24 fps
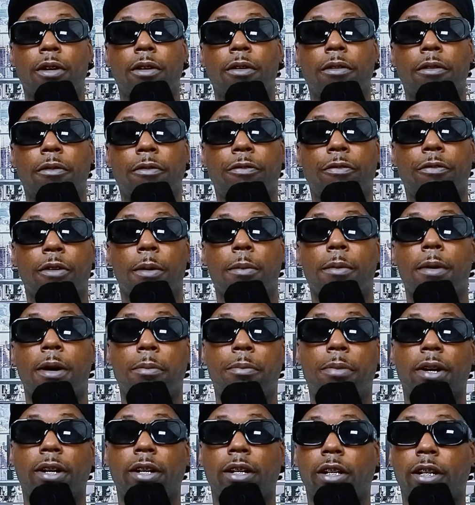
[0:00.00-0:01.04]
from up
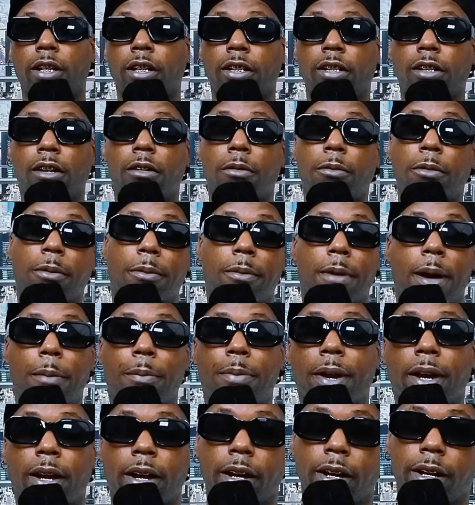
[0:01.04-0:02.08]
under the thumb of my
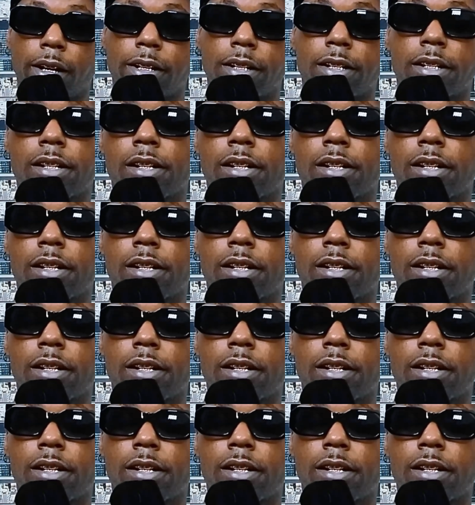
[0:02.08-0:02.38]
parents,